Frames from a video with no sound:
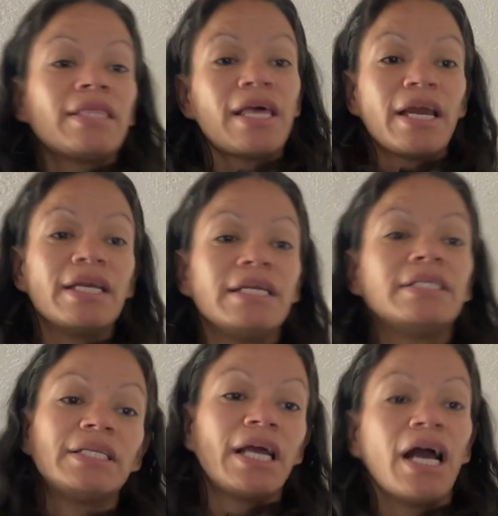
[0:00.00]
that he
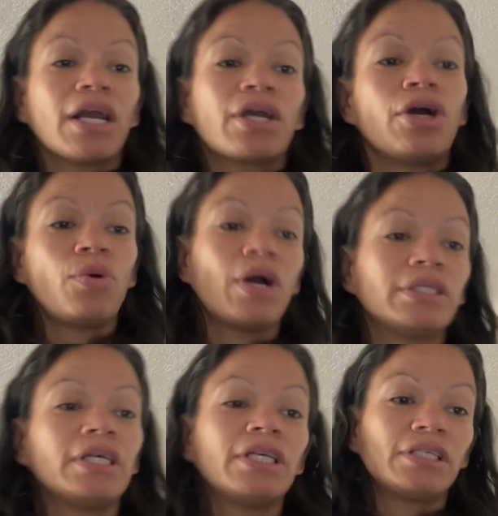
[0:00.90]
did not go
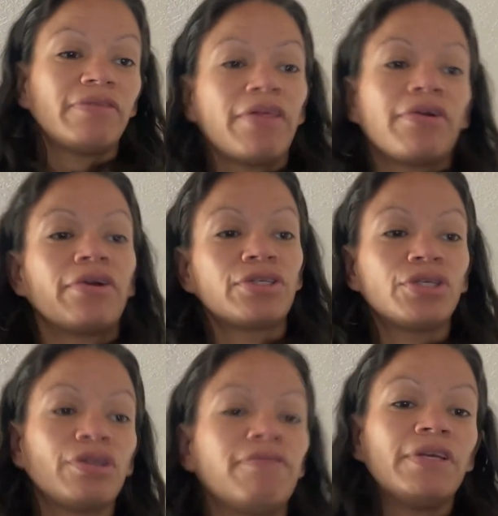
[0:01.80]
unto his father
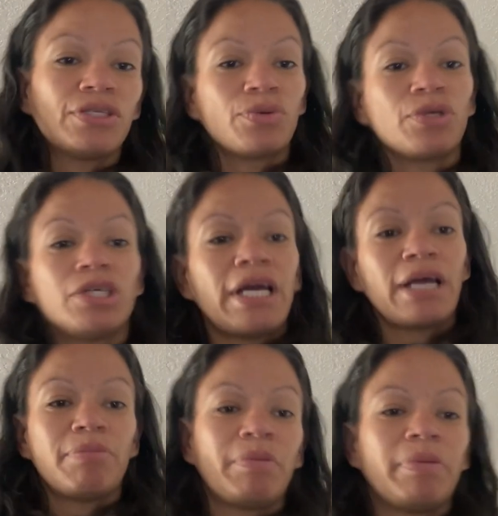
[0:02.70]
to the feast which he
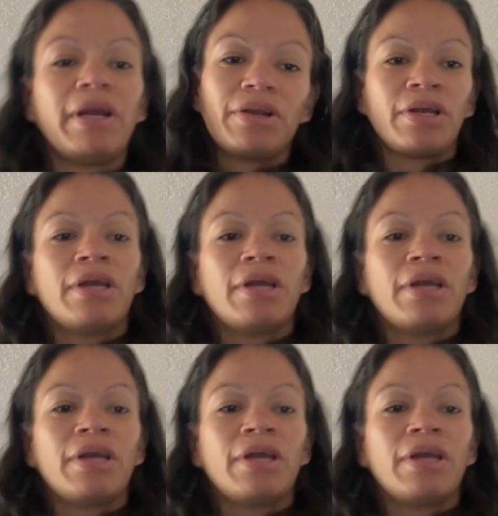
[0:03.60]
had prepared.